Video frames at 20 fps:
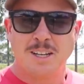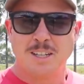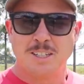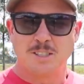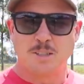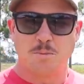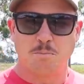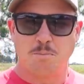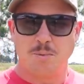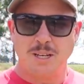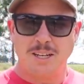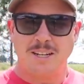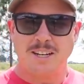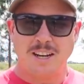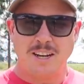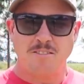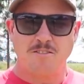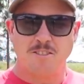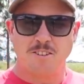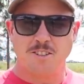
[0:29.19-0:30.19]
It's a big
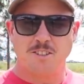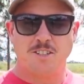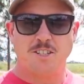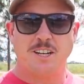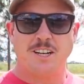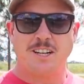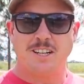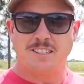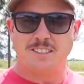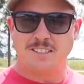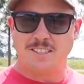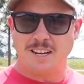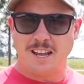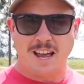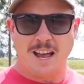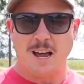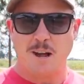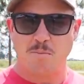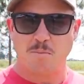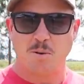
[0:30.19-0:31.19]
day for the chickens.
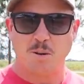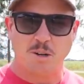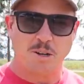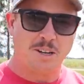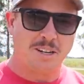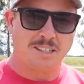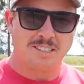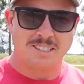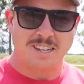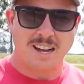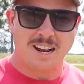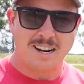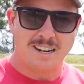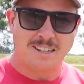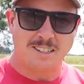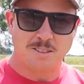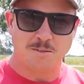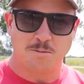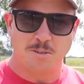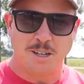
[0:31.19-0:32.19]
I'm pretty excited
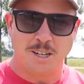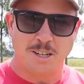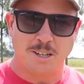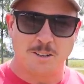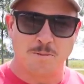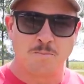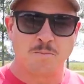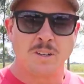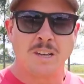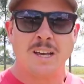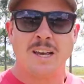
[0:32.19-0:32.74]
as well.